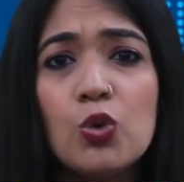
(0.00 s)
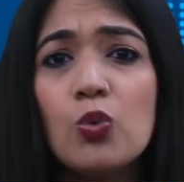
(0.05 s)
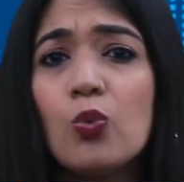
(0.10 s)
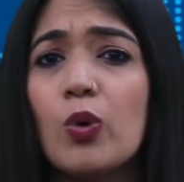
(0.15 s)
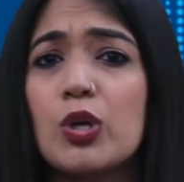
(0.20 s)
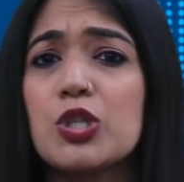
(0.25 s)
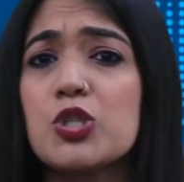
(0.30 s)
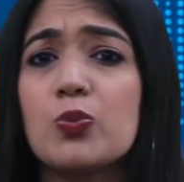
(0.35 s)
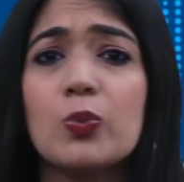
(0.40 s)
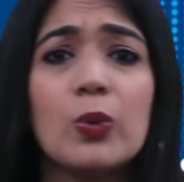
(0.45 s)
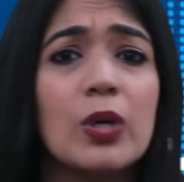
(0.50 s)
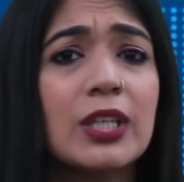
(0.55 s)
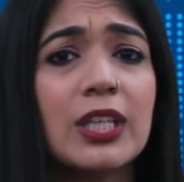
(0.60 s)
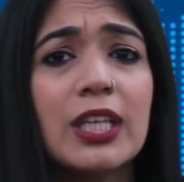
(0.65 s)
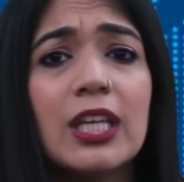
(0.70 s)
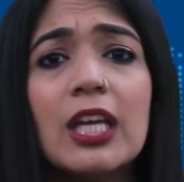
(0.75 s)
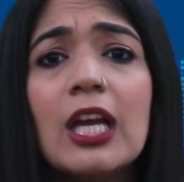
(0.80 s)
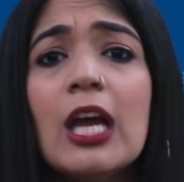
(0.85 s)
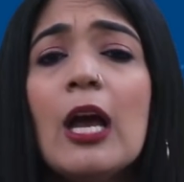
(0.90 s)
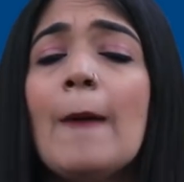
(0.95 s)
what's
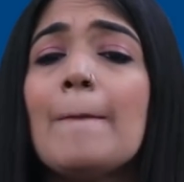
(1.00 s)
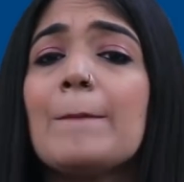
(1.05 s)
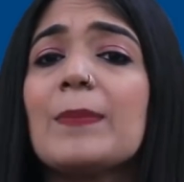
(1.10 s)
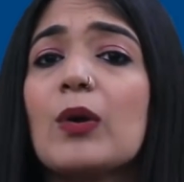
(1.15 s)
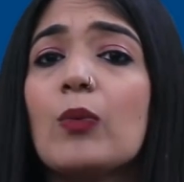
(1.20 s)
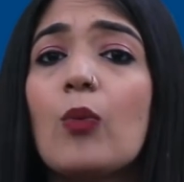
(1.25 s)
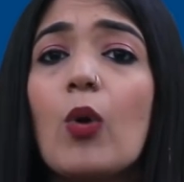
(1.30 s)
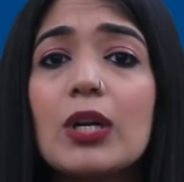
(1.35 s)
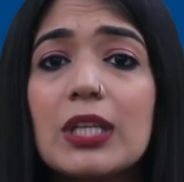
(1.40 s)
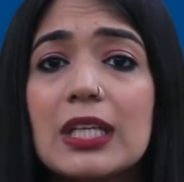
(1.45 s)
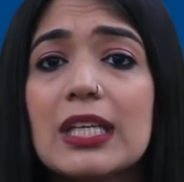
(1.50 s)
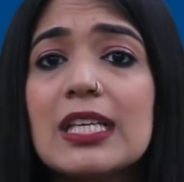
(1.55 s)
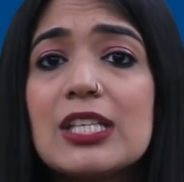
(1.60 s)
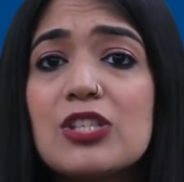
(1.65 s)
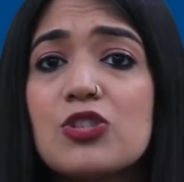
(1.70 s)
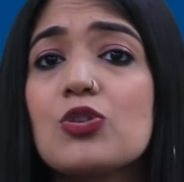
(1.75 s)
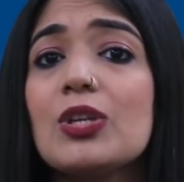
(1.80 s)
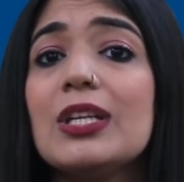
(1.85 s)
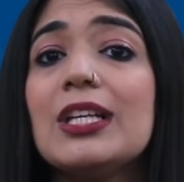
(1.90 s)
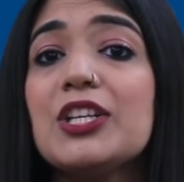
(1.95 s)
working, what
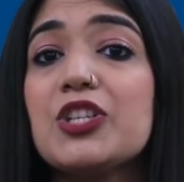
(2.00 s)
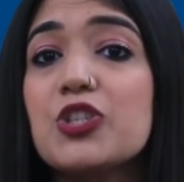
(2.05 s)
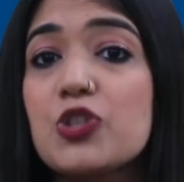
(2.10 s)
is really